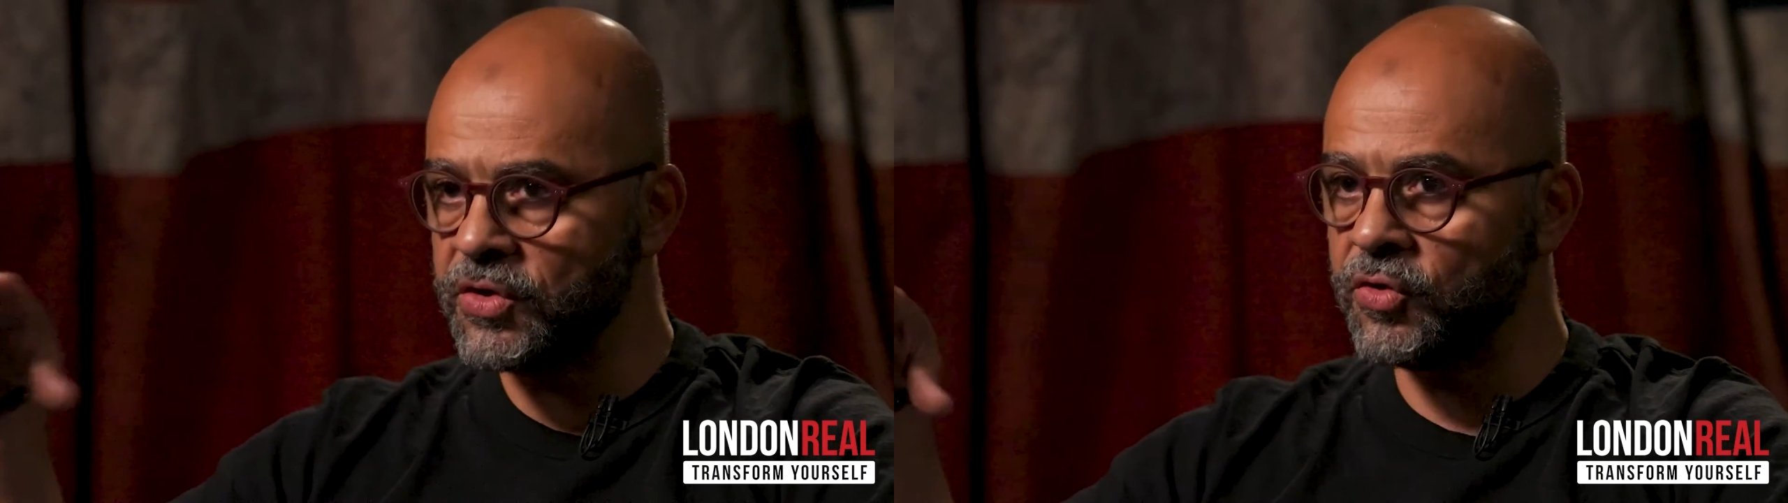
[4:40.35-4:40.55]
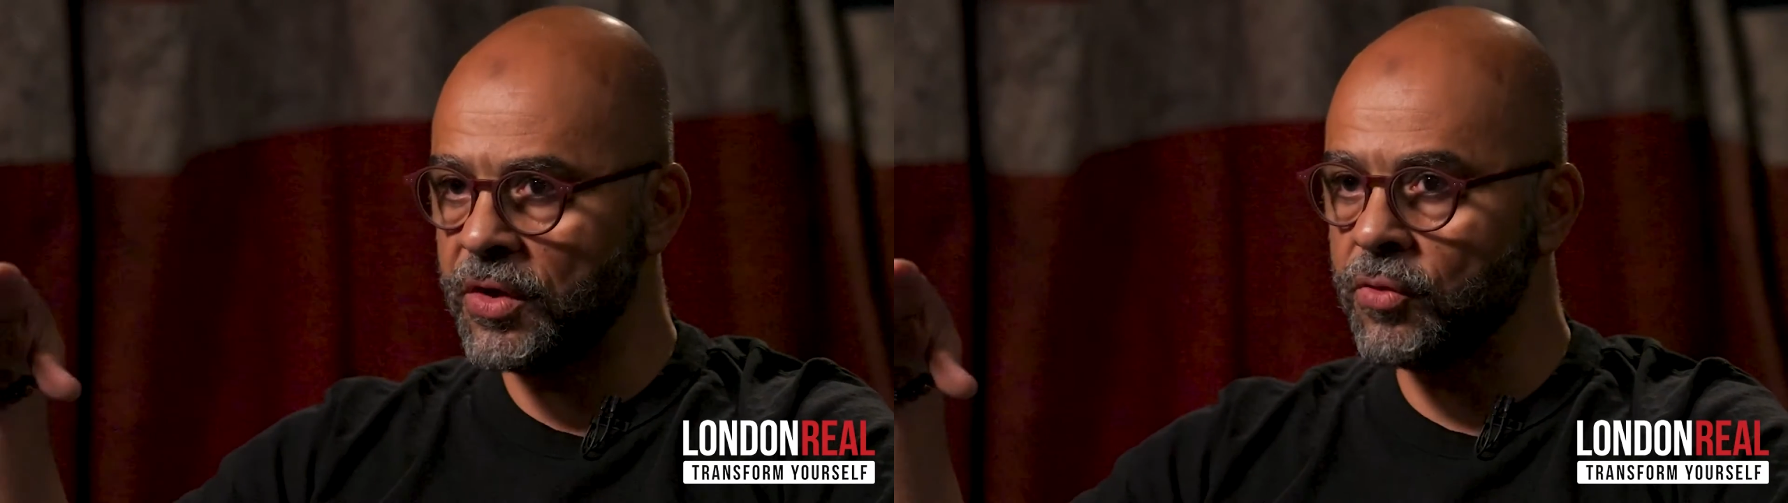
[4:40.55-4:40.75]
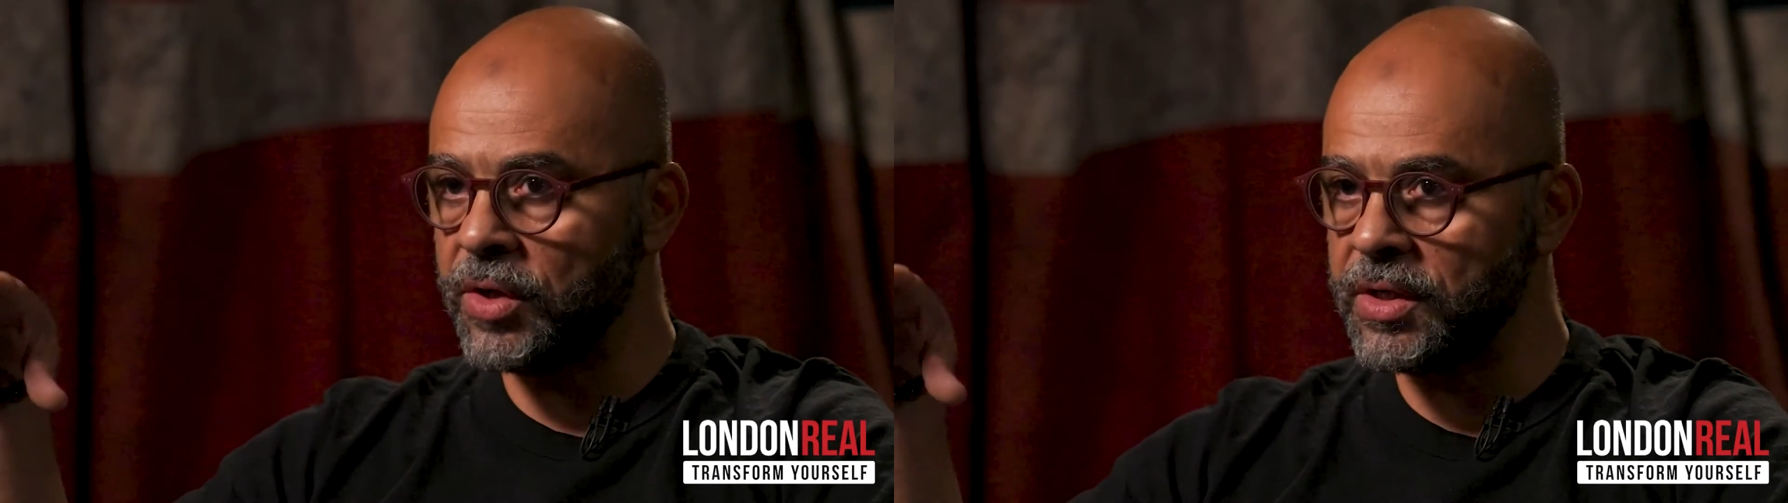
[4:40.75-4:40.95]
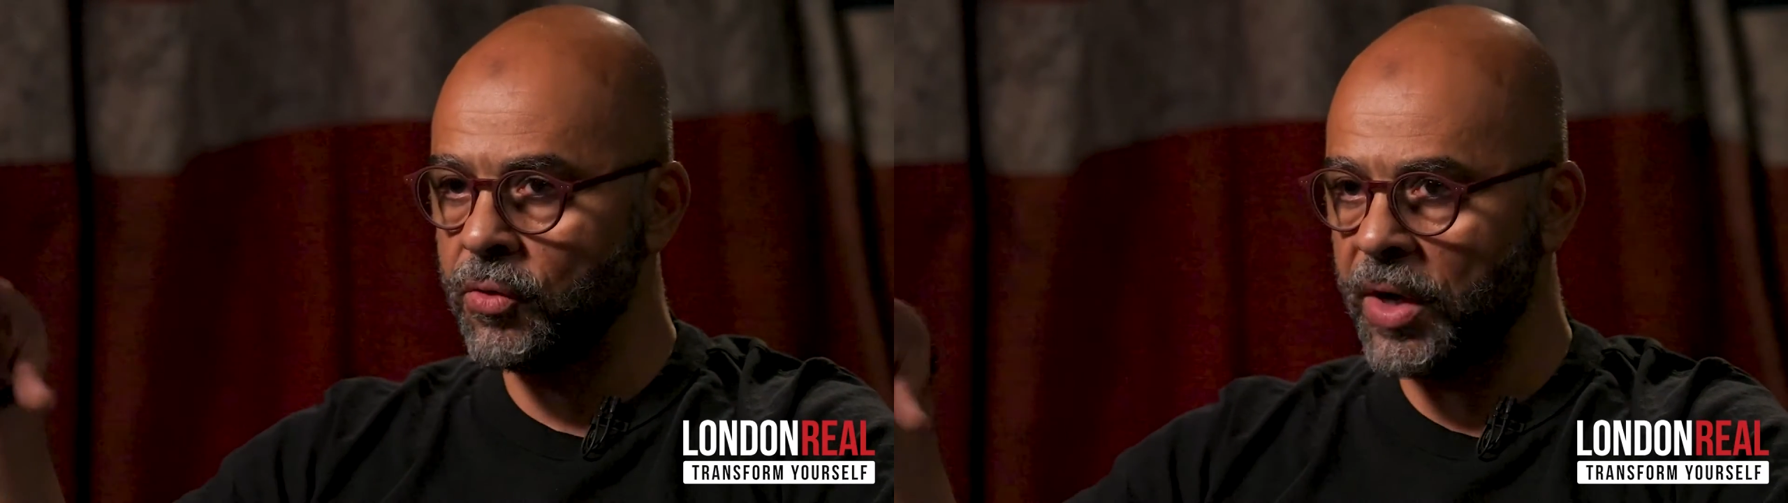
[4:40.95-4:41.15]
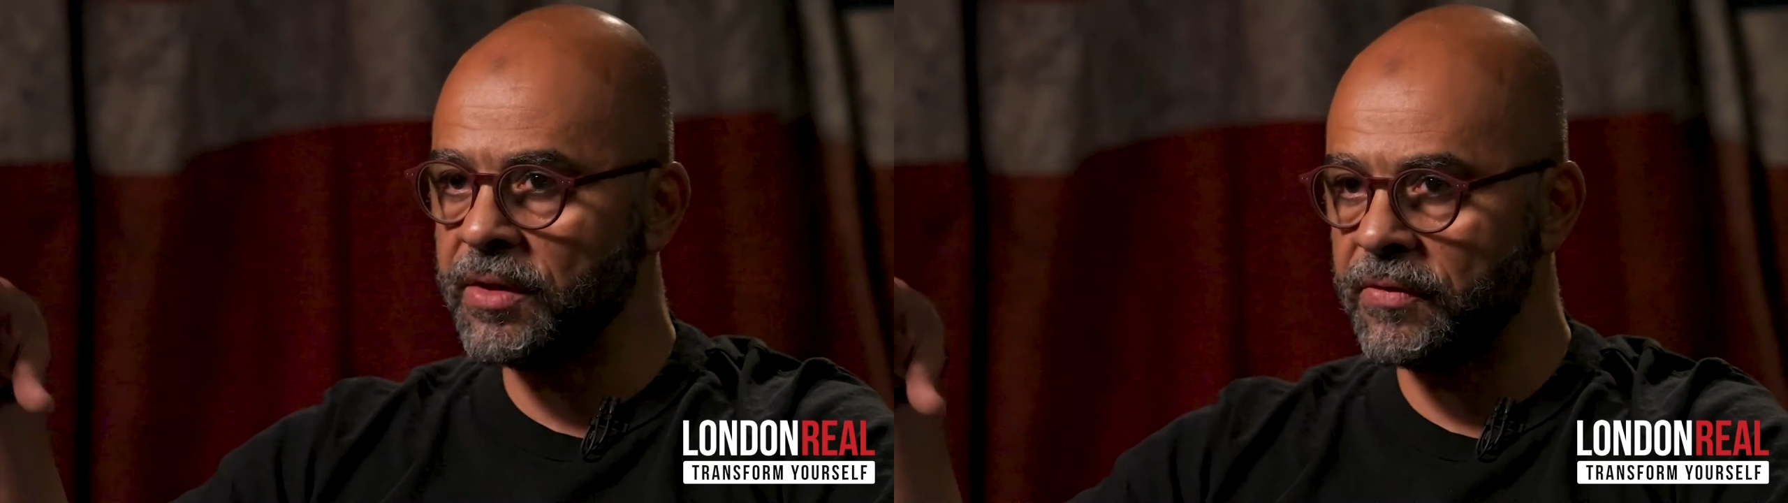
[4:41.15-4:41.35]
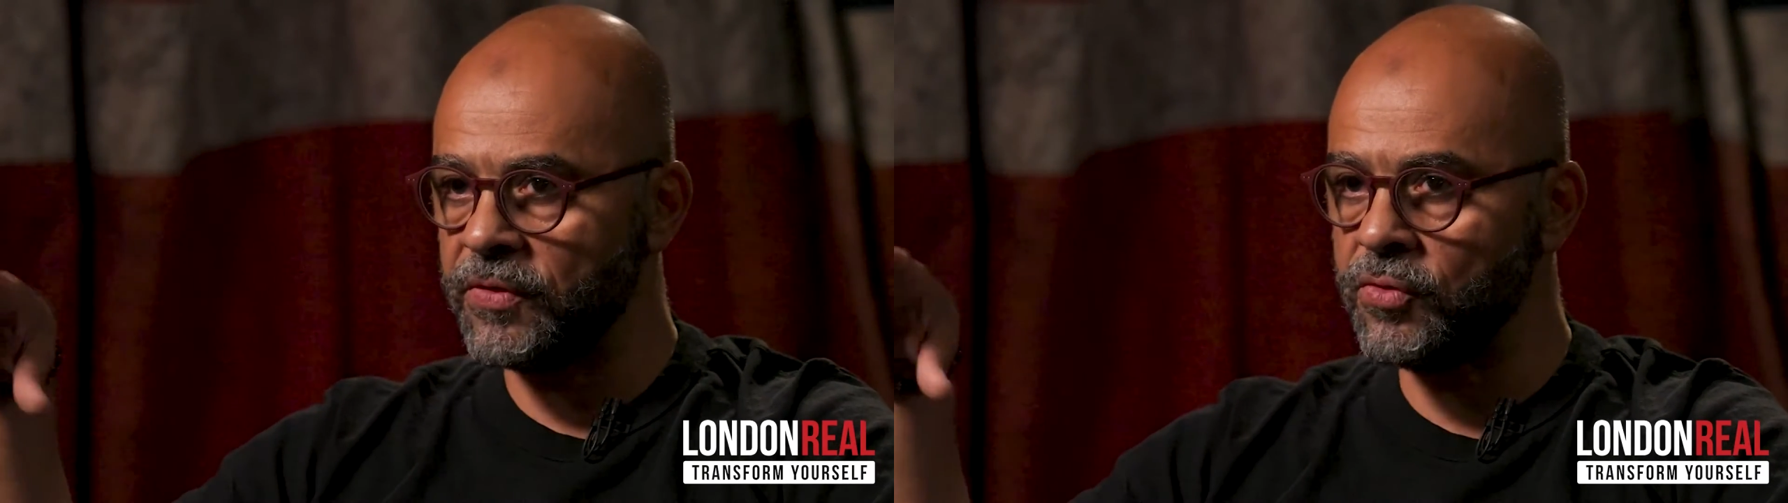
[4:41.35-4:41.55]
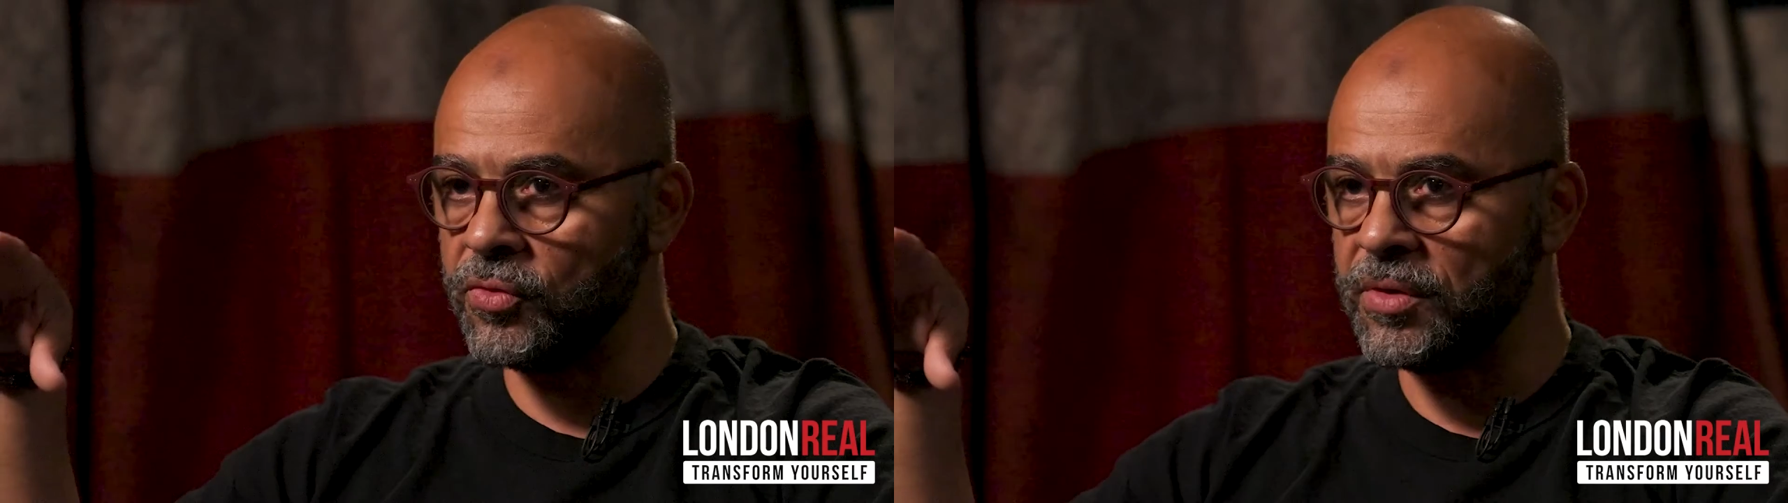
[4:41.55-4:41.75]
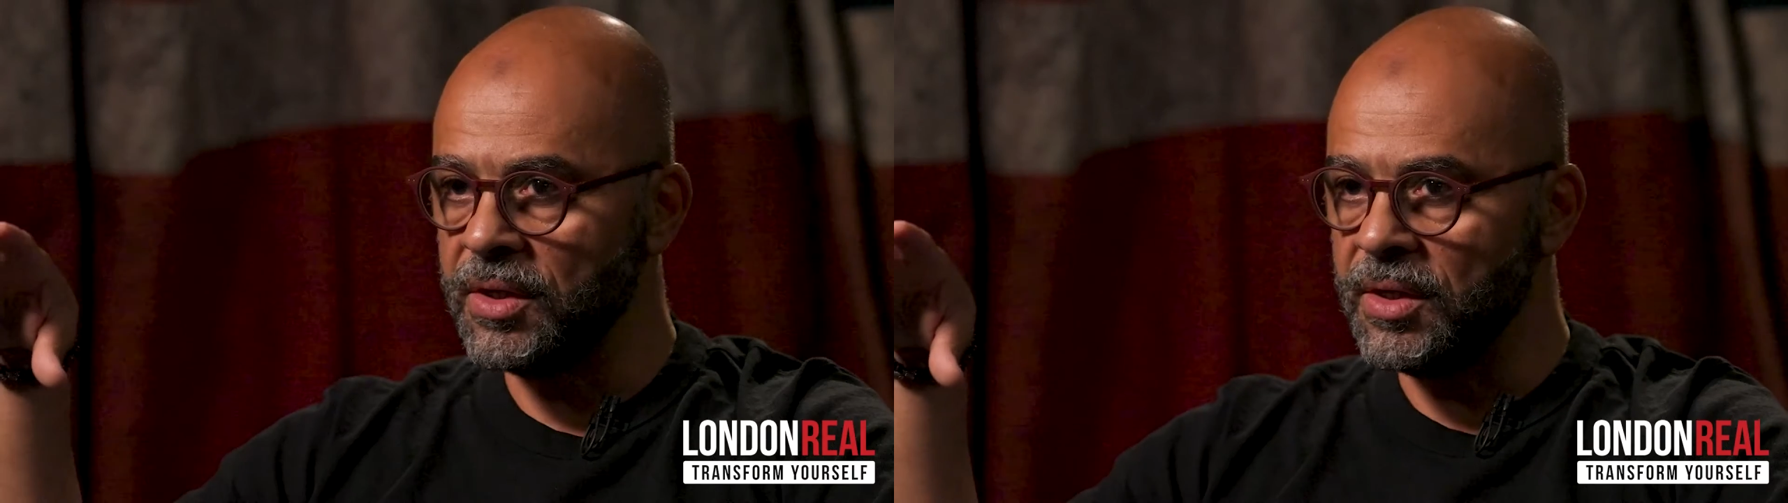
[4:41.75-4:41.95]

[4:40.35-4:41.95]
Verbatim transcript: so there were quite a few.